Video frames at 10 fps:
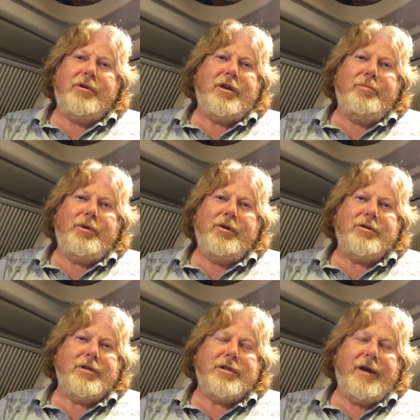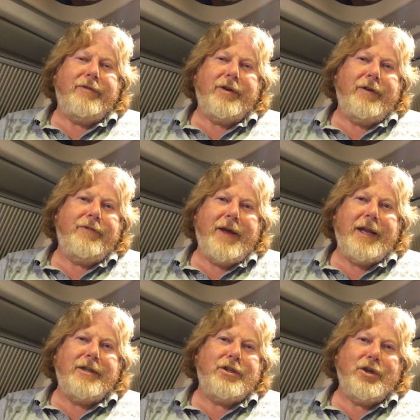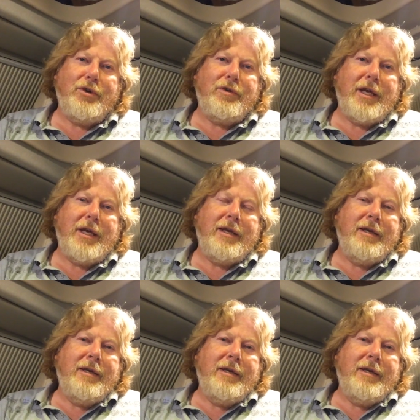computers and stuff, and I fell into the